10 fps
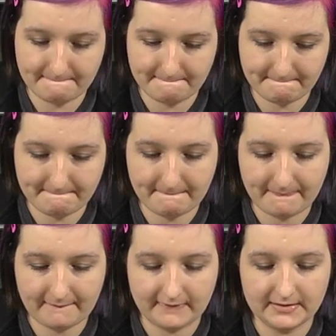
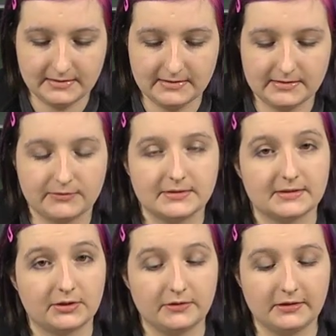So it's
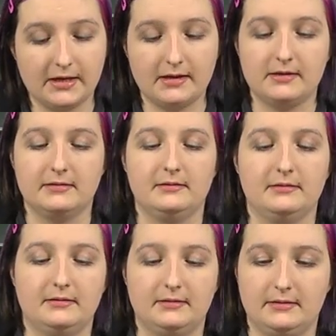a cut there,
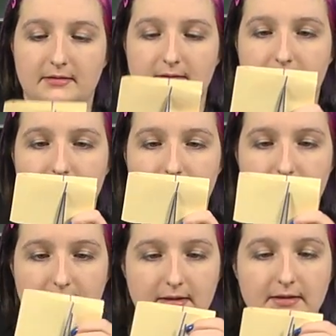
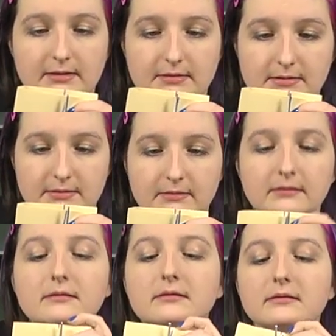and
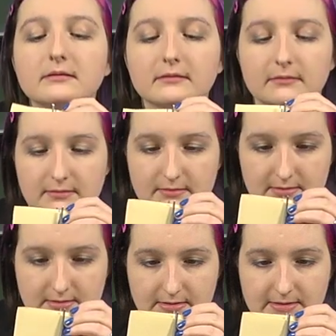
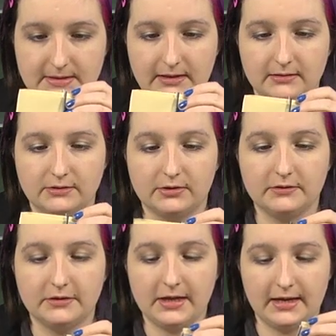a second
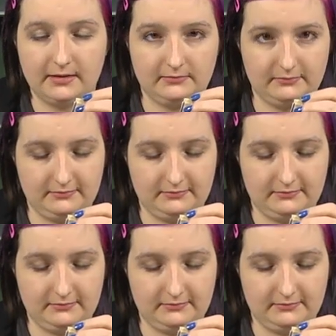cut there.